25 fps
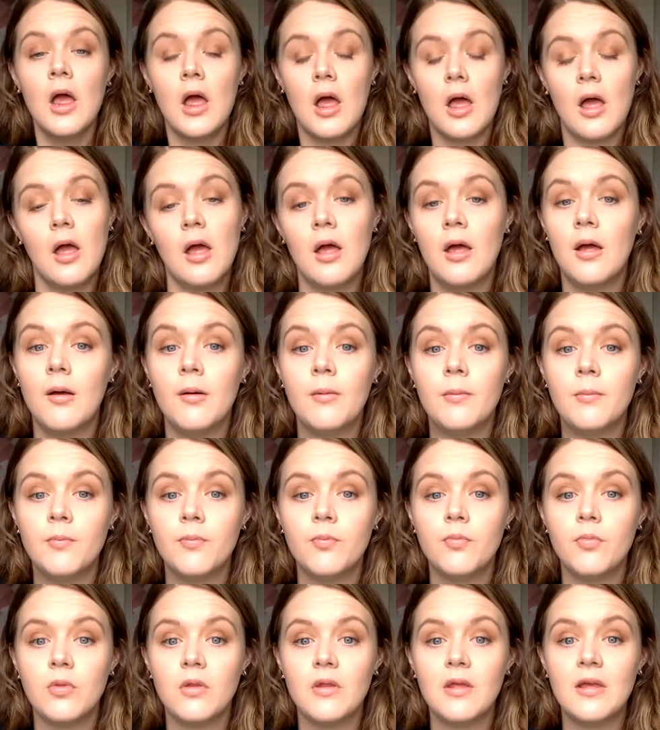
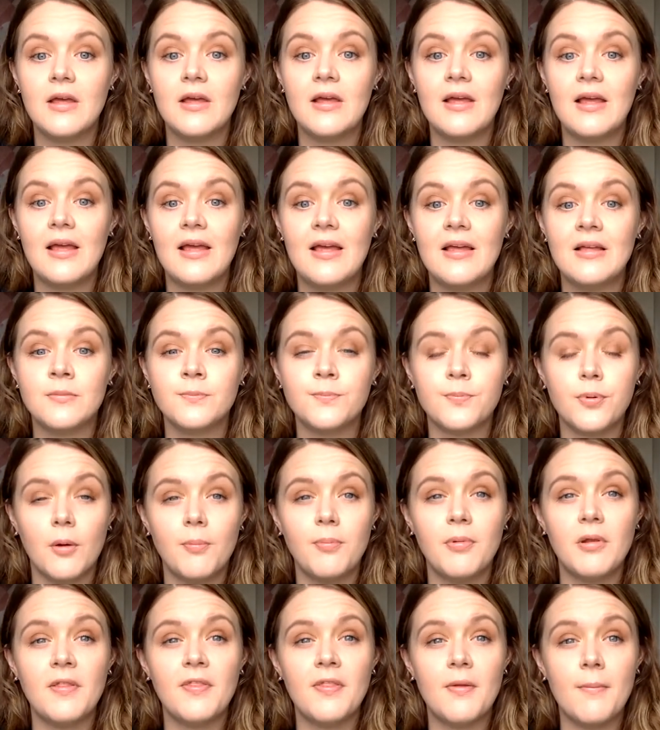Um, is
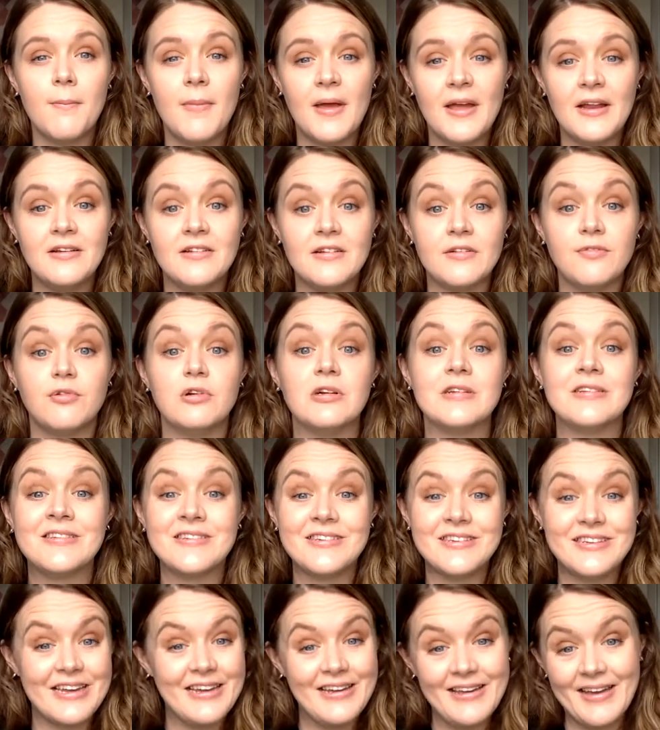probably the main difference.
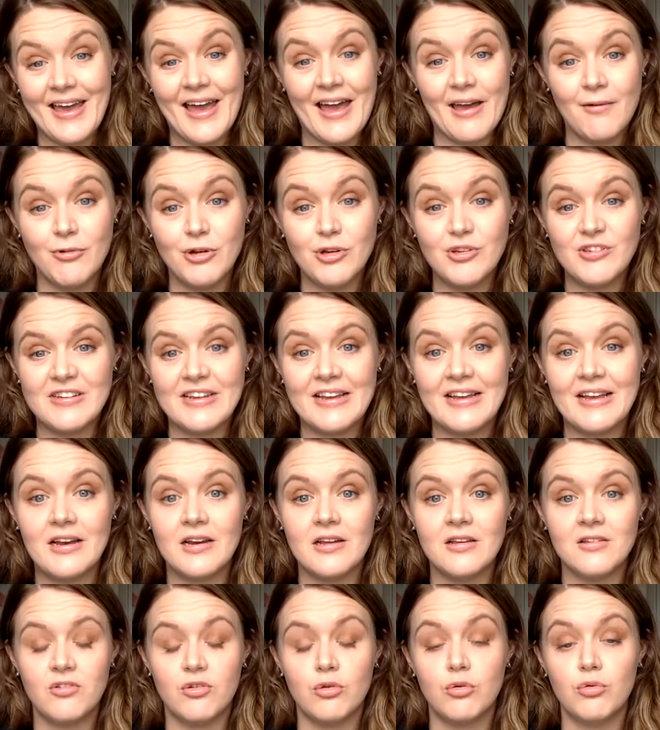Skincare routine
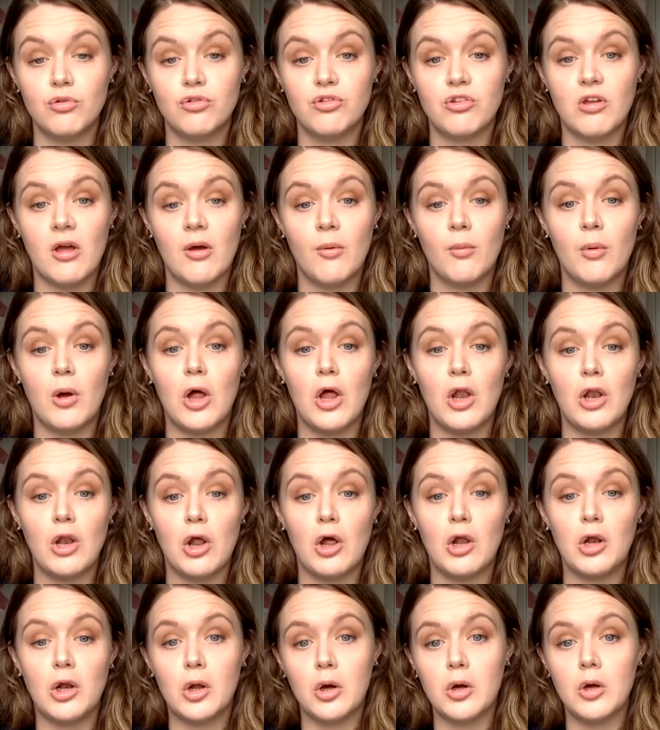is also a
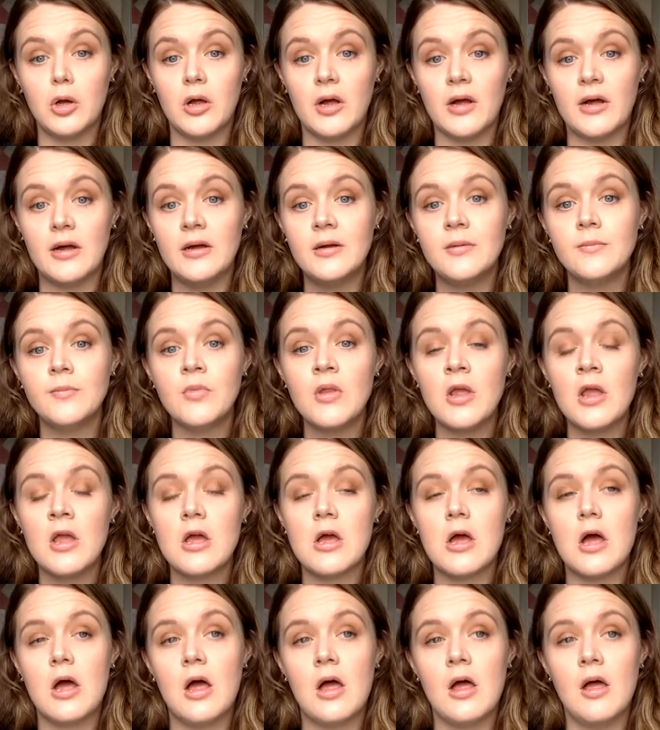lot longer
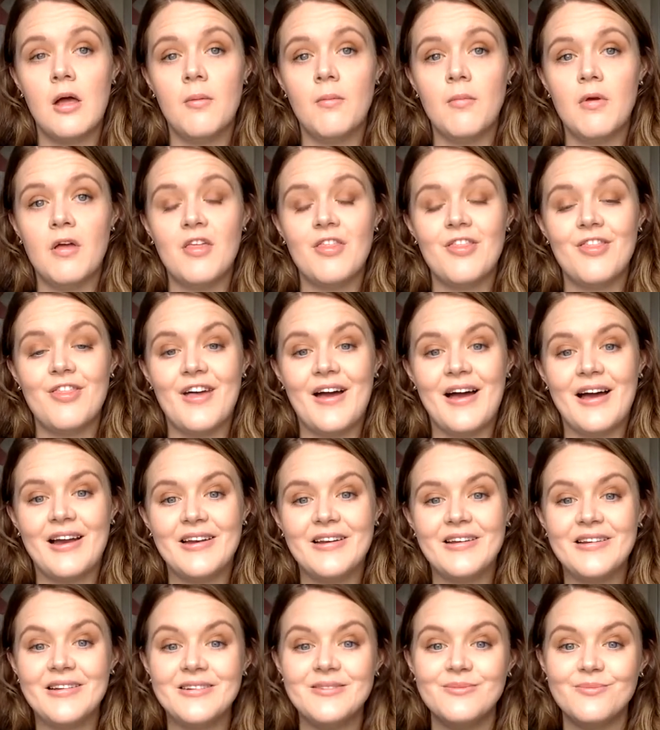um,
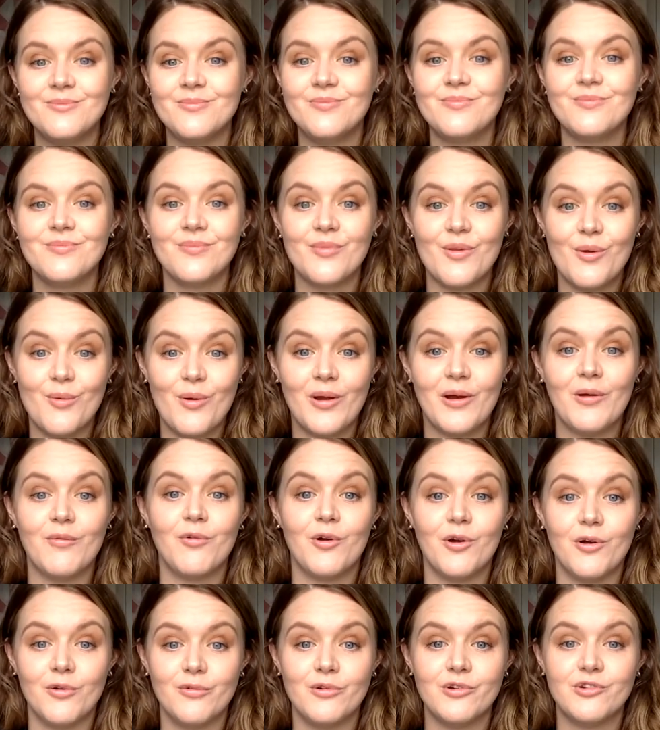than when I've
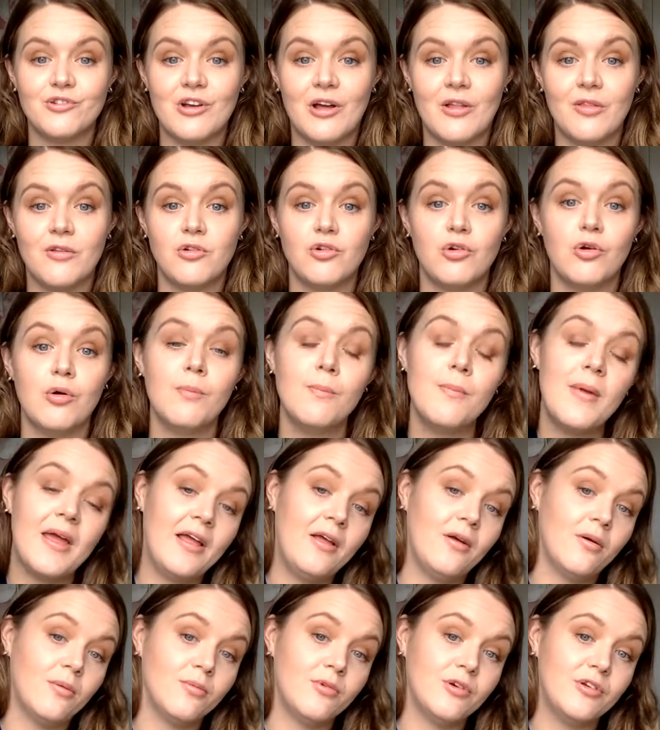got to rush out the door.
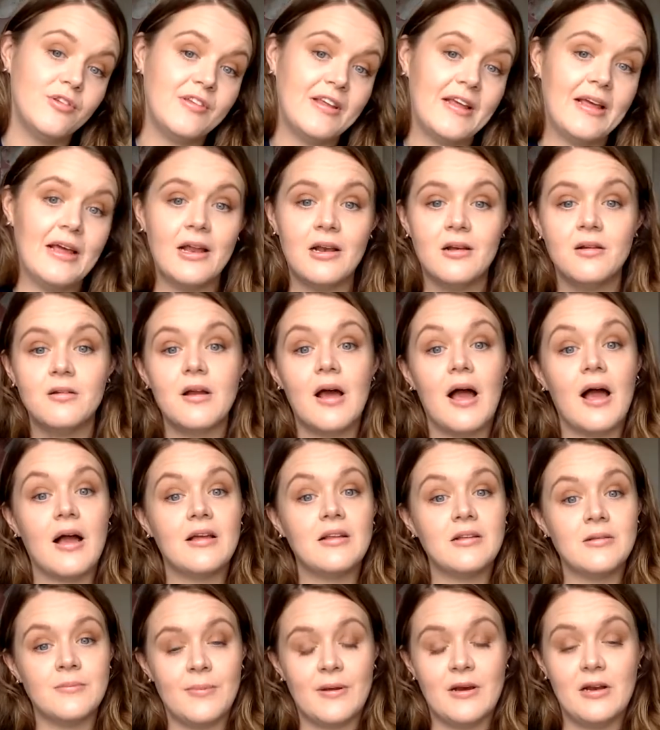Makeup routine, I
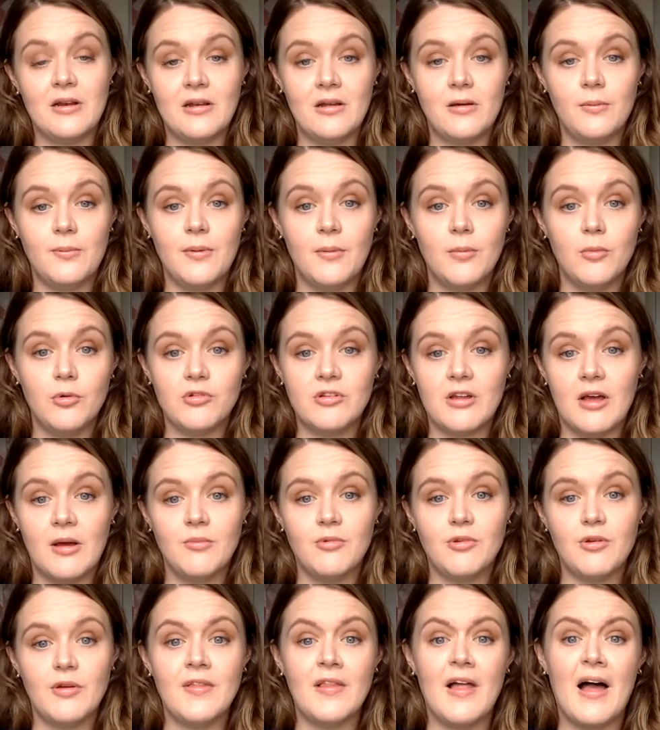can spend a little bit more time
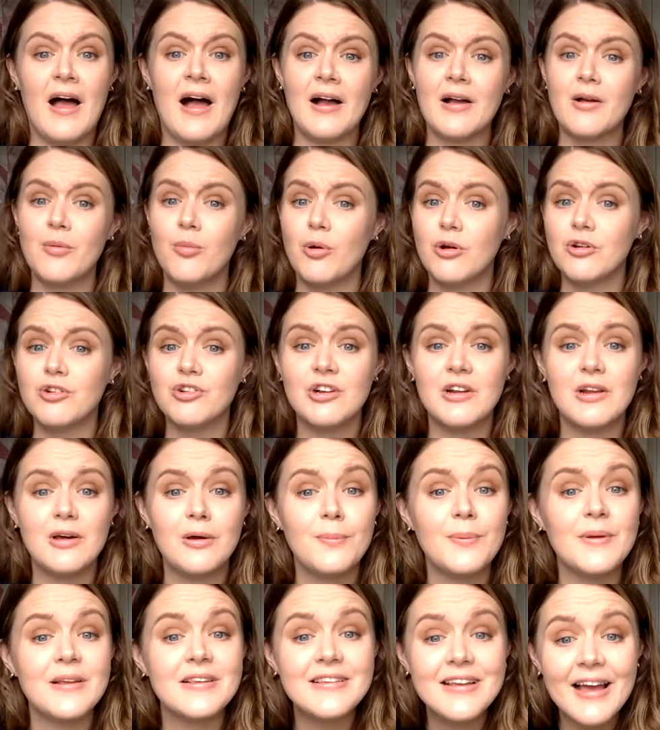doing that. I can watch a little
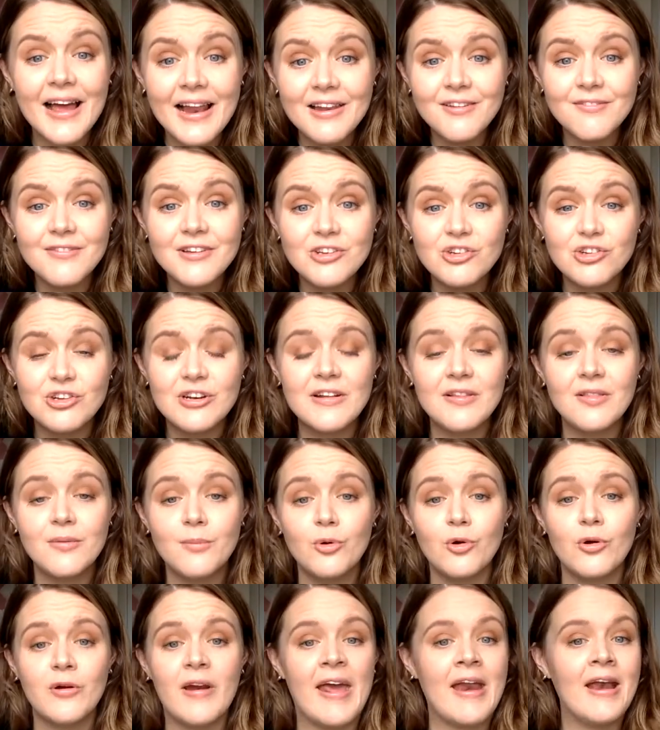bit of television in the
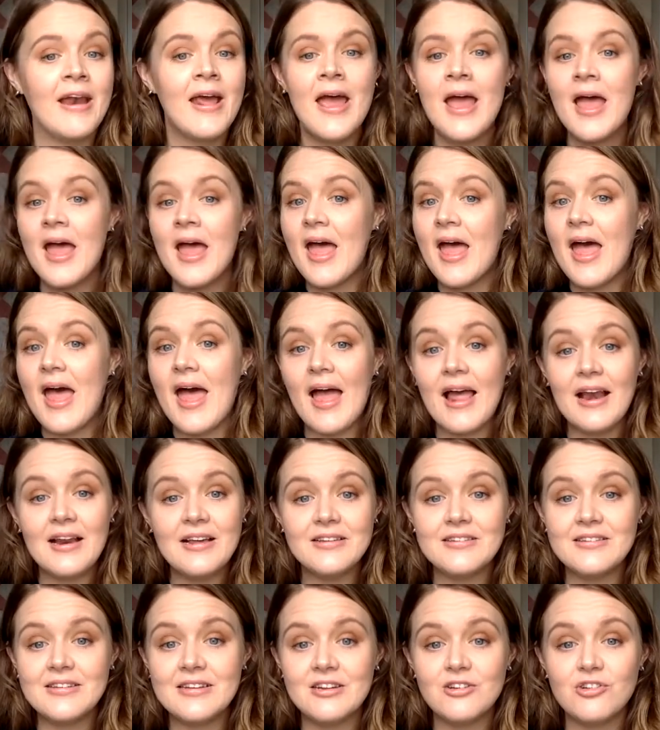morning
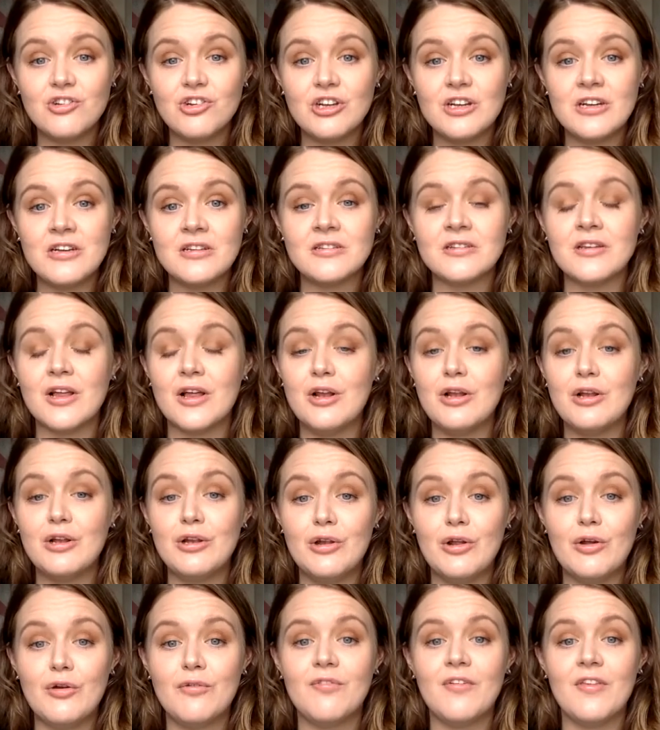any teachers
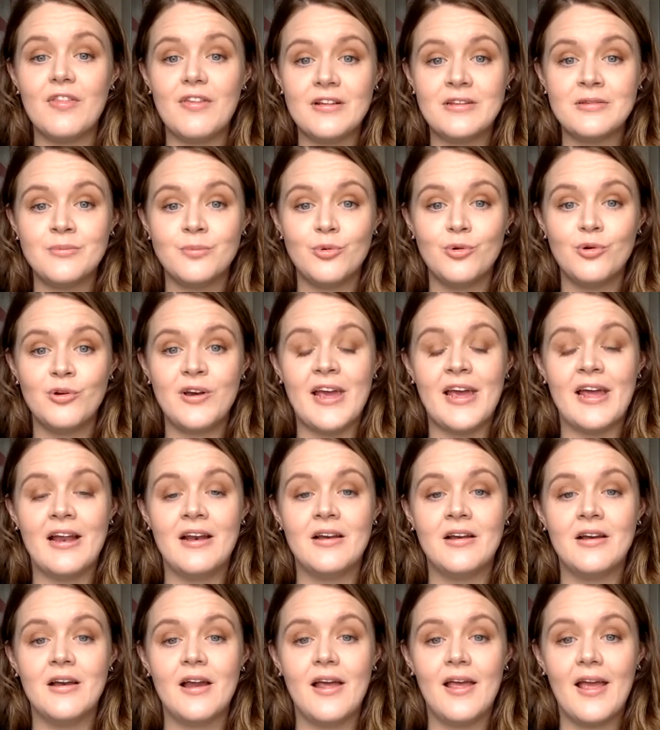love this
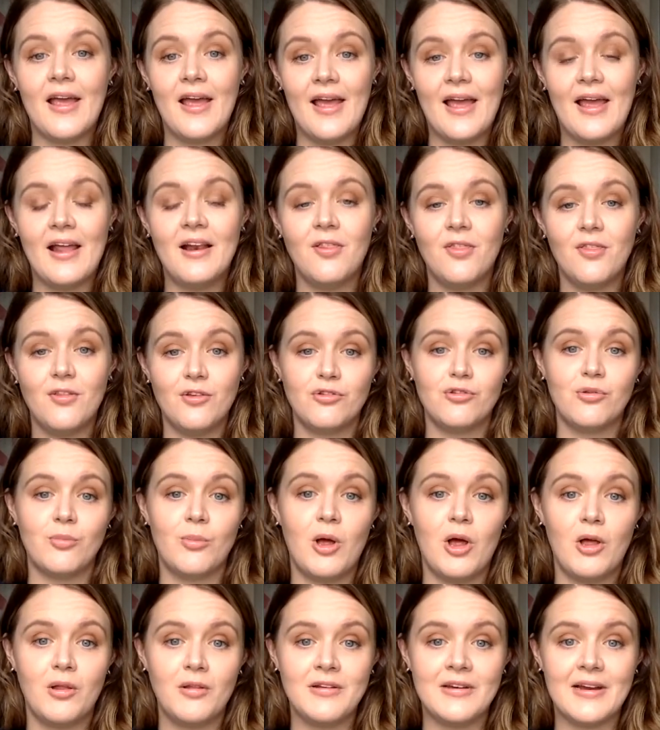morning in the summer
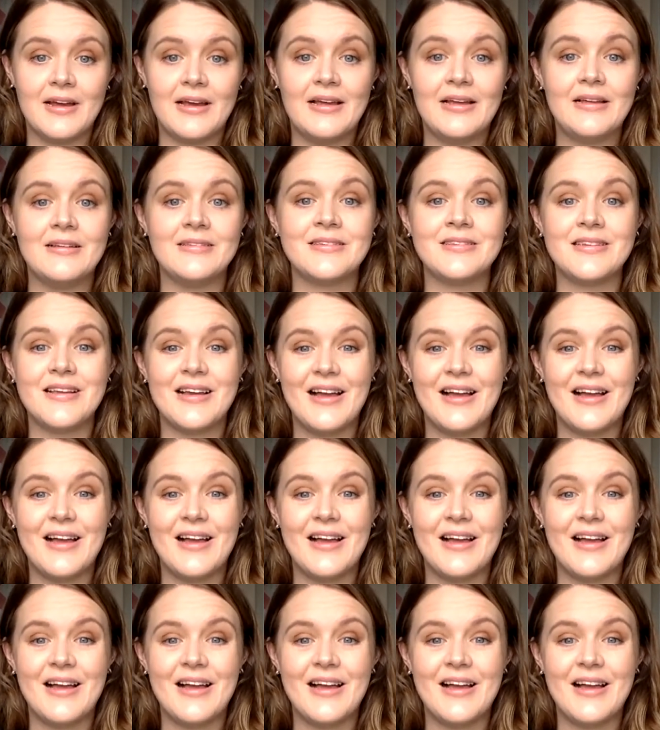holidays?